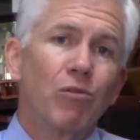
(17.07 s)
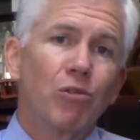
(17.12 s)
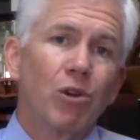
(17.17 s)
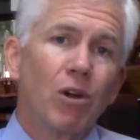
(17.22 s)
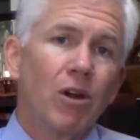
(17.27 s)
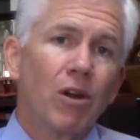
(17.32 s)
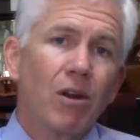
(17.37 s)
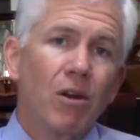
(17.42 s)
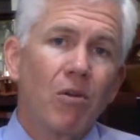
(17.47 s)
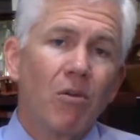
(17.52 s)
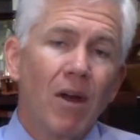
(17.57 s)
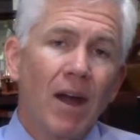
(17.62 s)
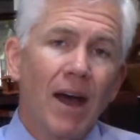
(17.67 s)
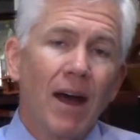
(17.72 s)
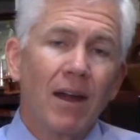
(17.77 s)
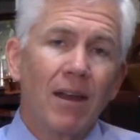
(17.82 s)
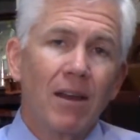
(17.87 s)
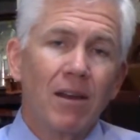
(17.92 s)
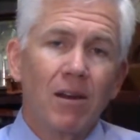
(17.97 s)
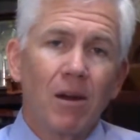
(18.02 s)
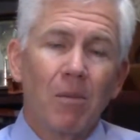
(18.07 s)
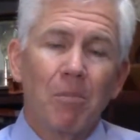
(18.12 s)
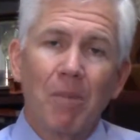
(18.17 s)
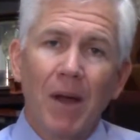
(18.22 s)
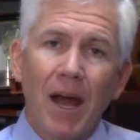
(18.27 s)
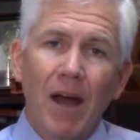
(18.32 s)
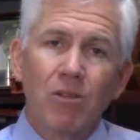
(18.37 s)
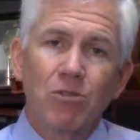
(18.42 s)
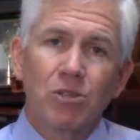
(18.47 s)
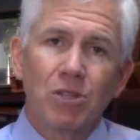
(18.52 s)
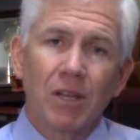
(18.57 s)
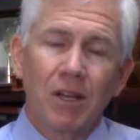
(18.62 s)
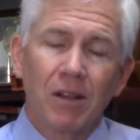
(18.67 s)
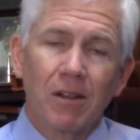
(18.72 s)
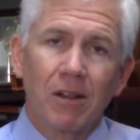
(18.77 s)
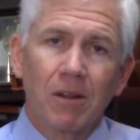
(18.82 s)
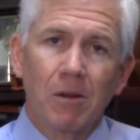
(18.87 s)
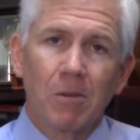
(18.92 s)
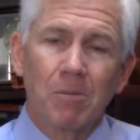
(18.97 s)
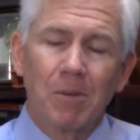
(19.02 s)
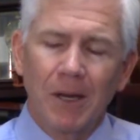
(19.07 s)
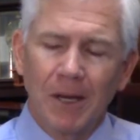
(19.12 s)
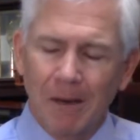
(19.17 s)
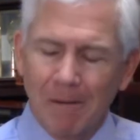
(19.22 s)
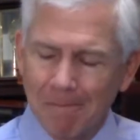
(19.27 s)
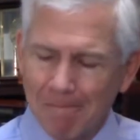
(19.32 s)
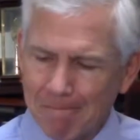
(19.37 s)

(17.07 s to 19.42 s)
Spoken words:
turned around and are bouncing a little bit.